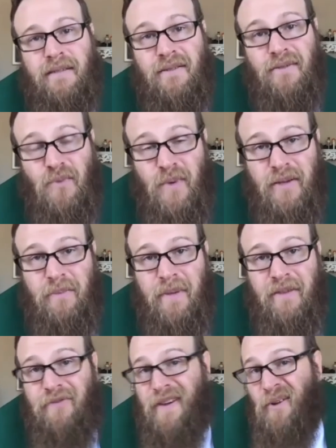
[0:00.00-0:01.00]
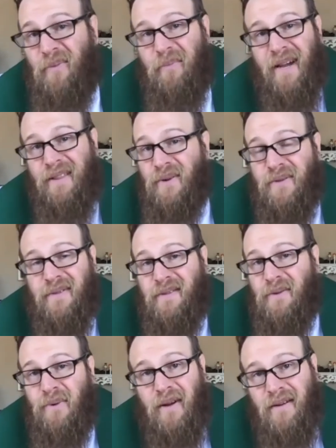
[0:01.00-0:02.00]
will be felt by those on the
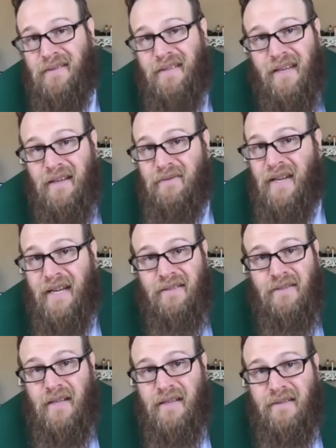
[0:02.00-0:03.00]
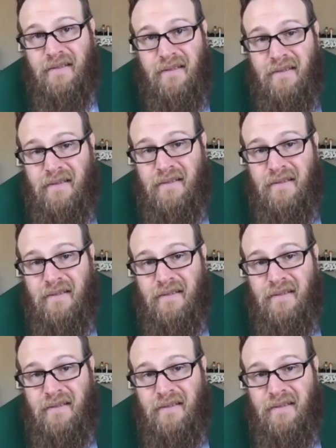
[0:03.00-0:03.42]
wrong side of God's justice.